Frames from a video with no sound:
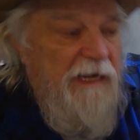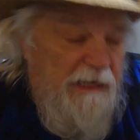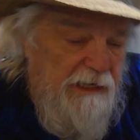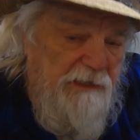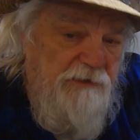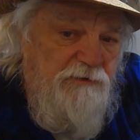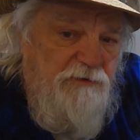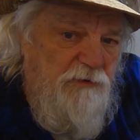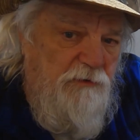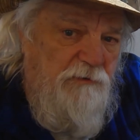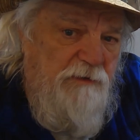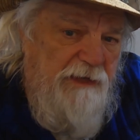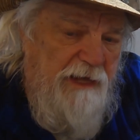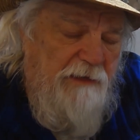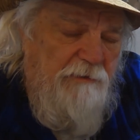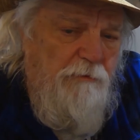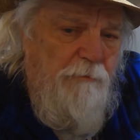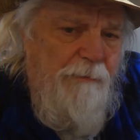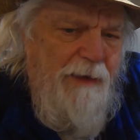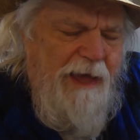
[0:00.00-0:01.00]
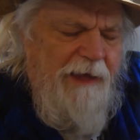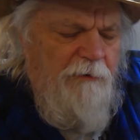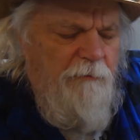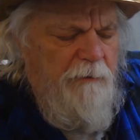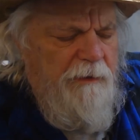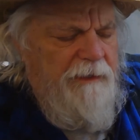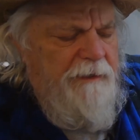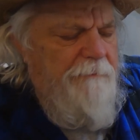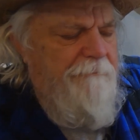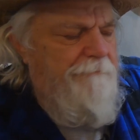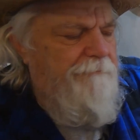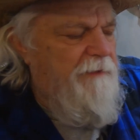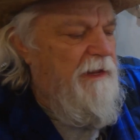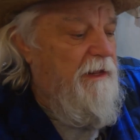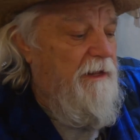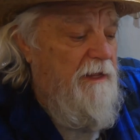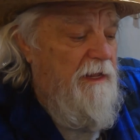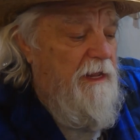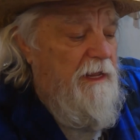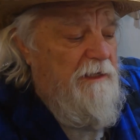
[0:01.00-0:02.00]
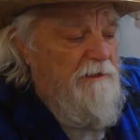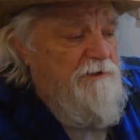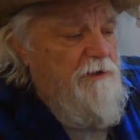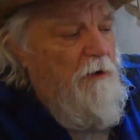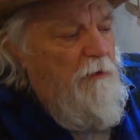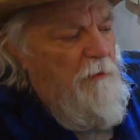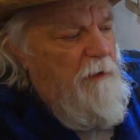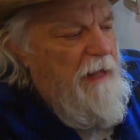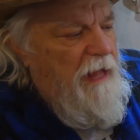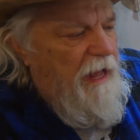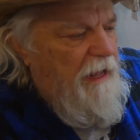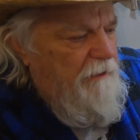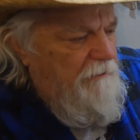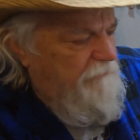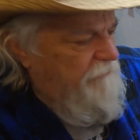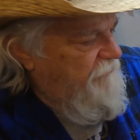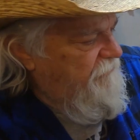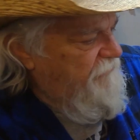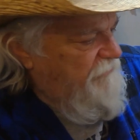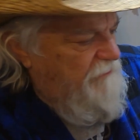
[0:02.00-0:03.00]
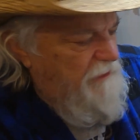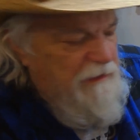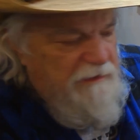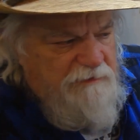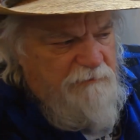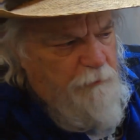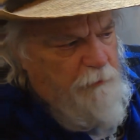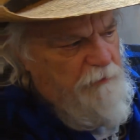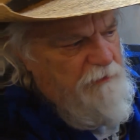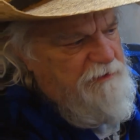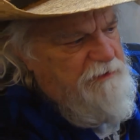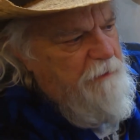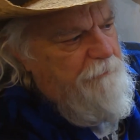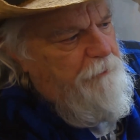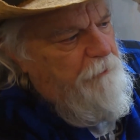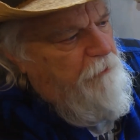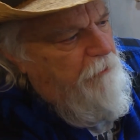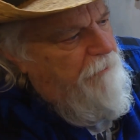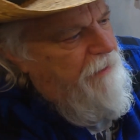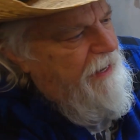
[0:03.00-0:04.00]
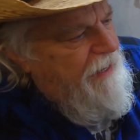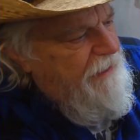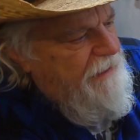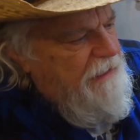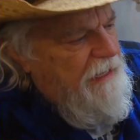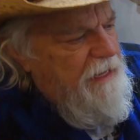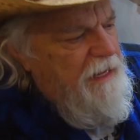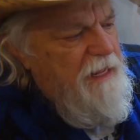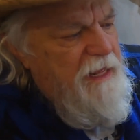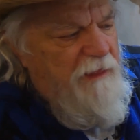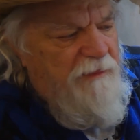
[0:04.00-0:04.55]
into the other battery so it's real simple to make.